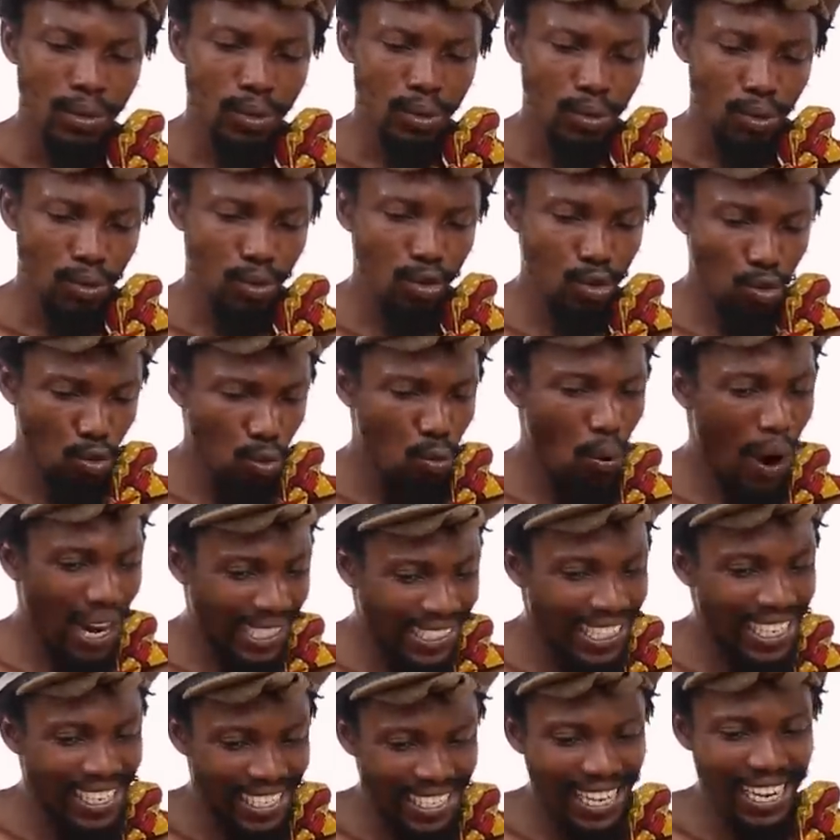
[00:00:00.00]
You
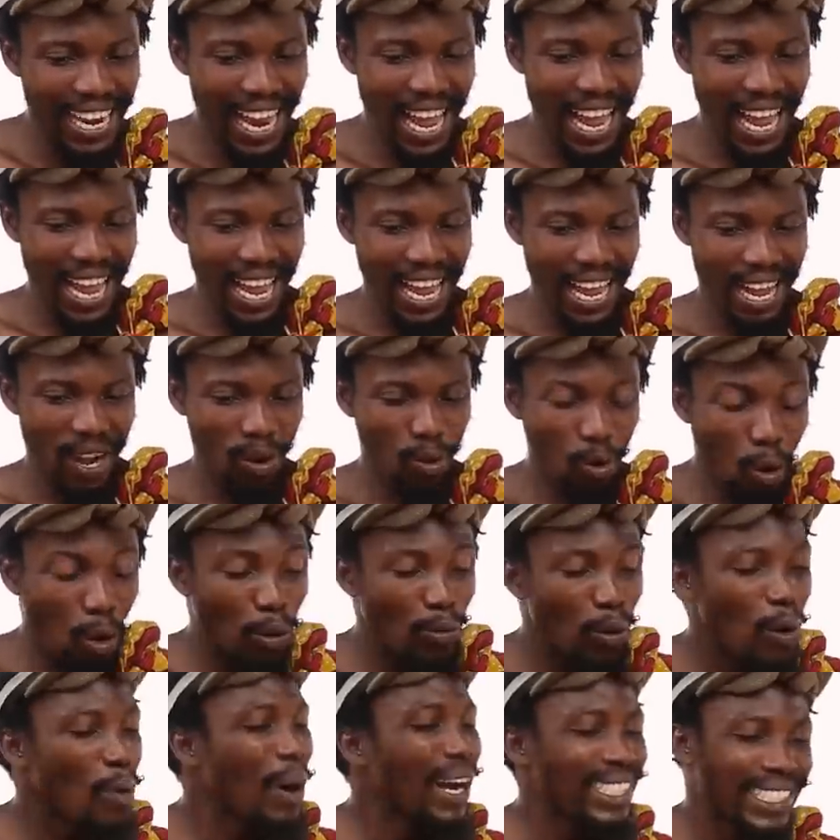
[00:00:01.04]
watch a seller.
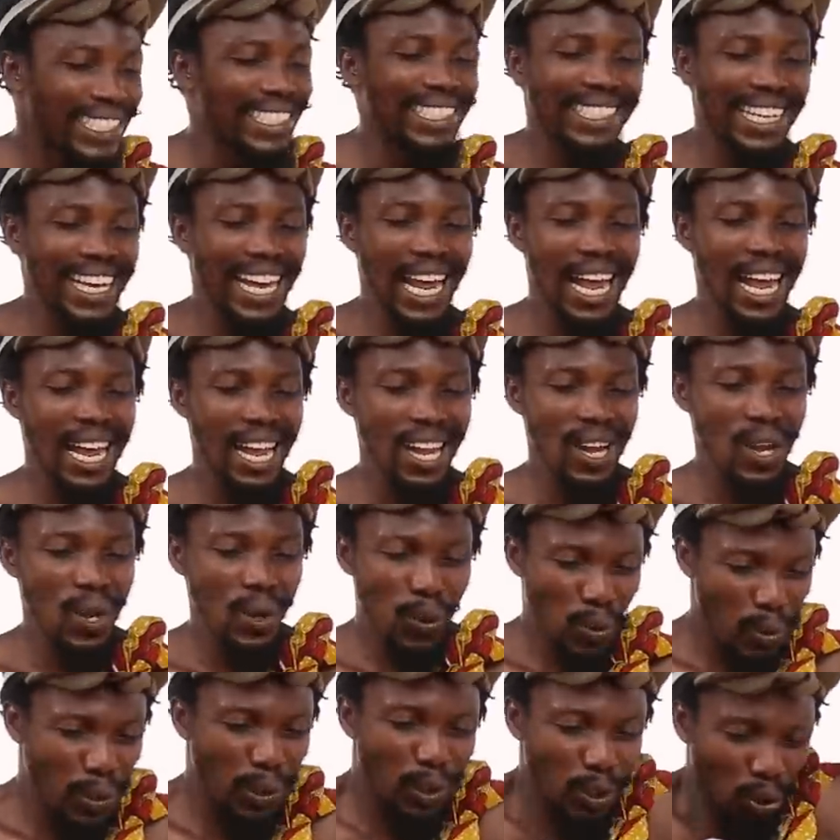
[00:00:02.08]
Come on, watch a seller.
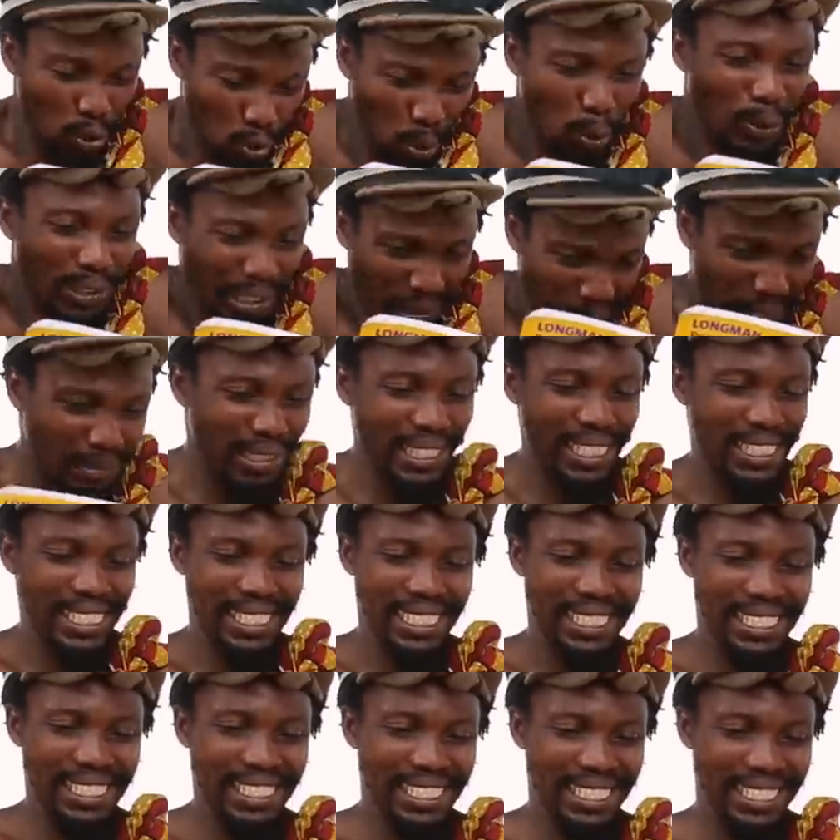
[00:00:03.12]
You insult me.
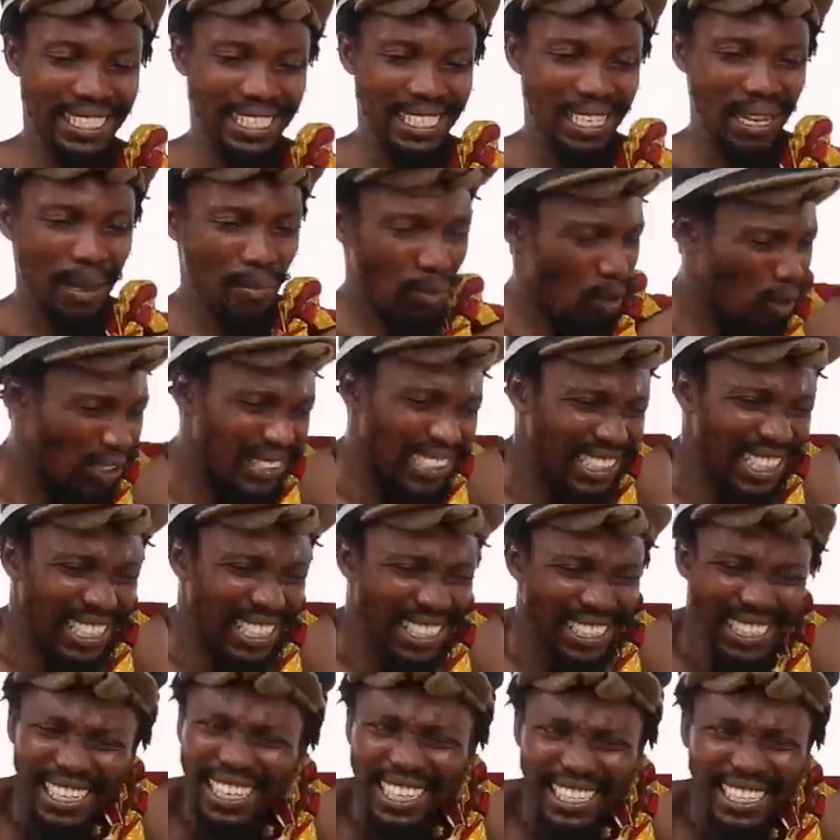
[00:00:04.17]

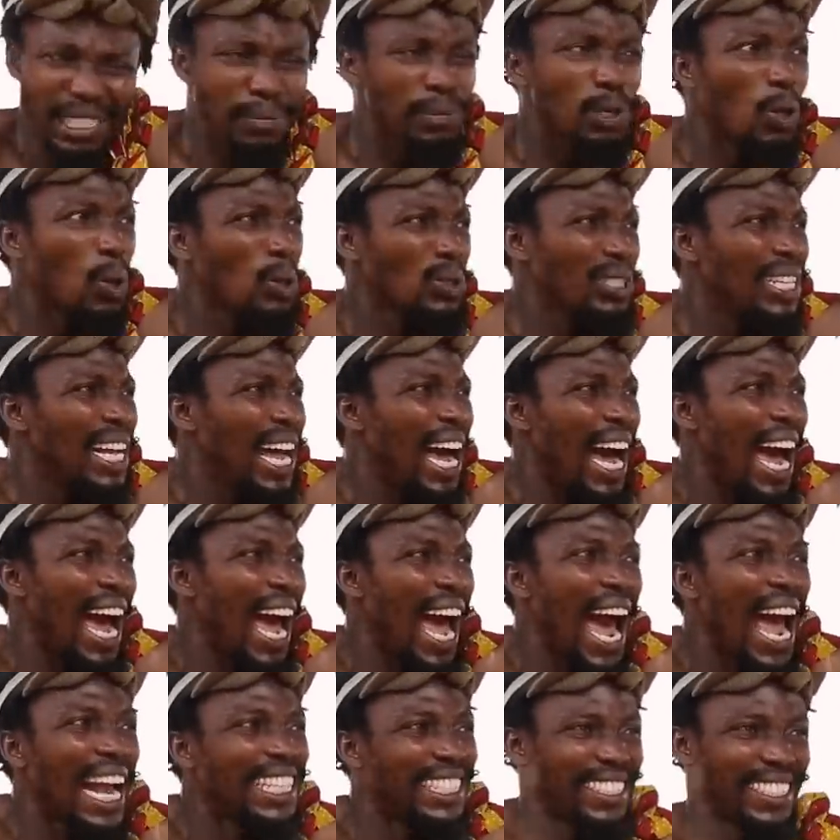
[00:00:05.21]
Is it because
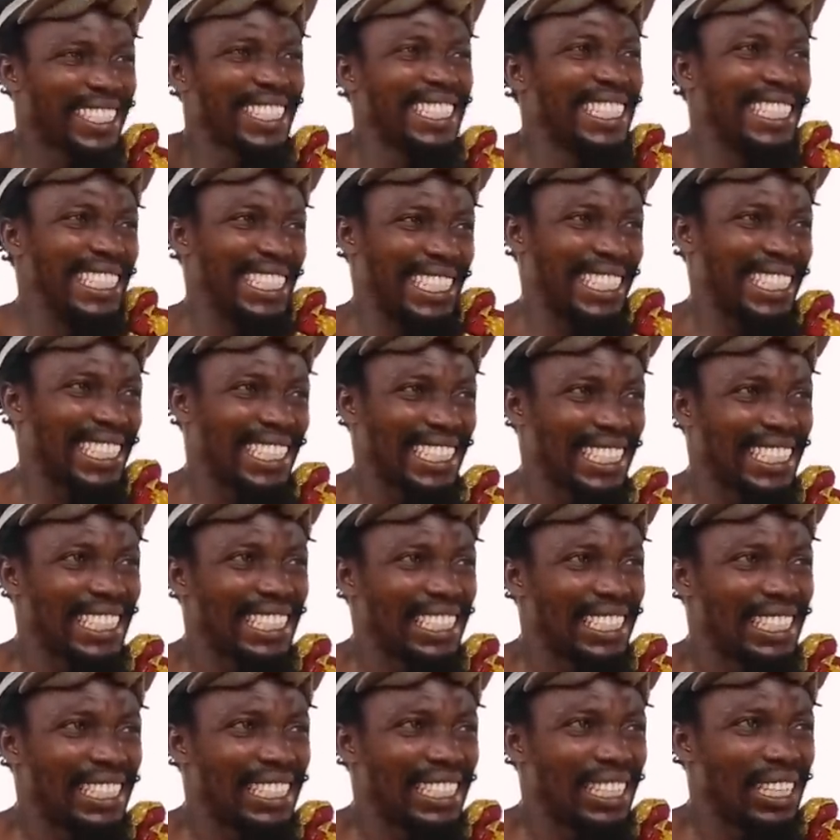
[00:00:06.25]
I drink?
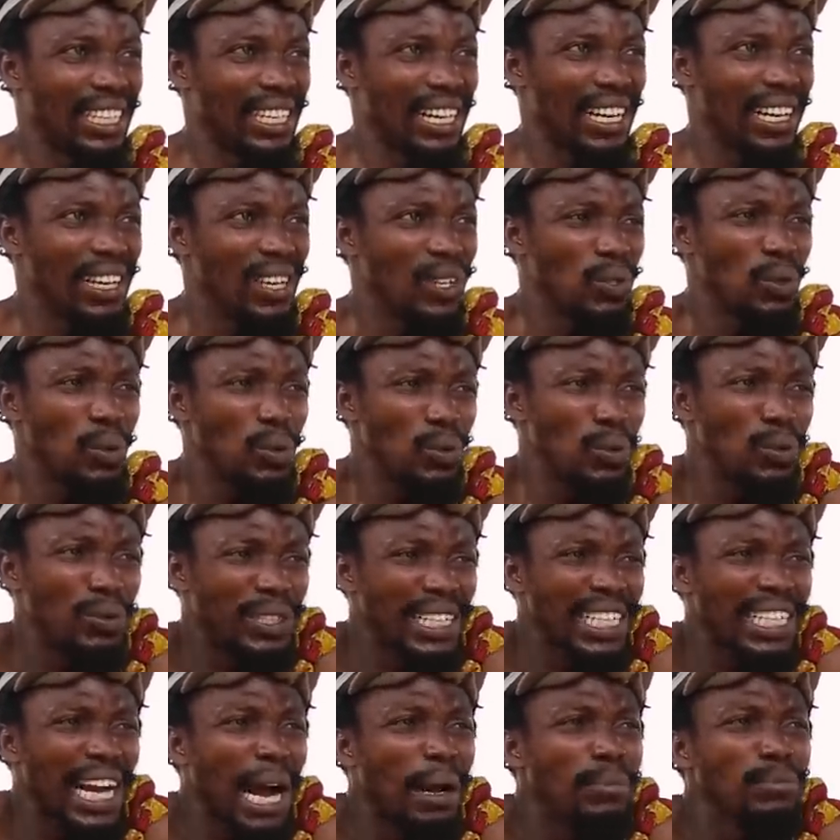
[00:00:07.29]
You
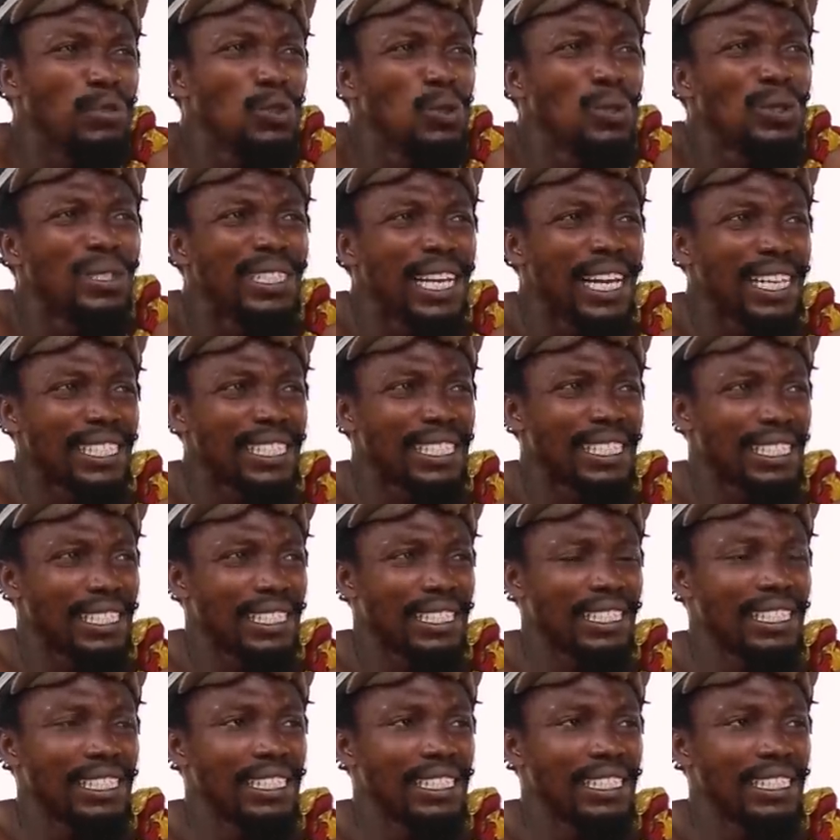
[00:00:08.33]
think I'm useless?